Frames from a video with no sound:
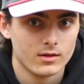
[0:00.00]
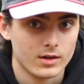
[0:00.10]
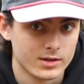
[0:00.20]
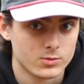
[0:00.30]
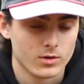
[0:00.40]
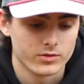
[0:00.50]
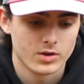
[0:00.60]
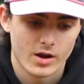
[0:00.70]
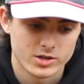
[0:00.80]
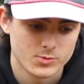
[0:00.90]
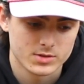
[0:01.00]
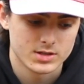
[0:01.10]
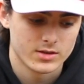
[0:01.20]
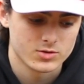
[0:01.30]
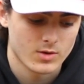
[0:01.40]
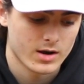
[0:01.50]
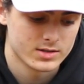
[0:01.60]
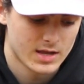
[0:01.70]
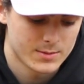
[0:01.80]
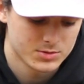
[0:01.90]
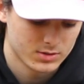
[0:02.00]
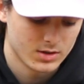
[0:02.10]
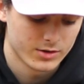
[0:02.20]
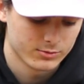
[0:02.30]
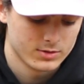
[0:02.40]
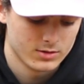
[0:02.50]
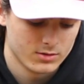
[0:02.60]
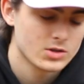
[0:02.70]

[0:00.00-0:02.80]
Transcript: it's worth it 100%. This rod is absolutely unreal.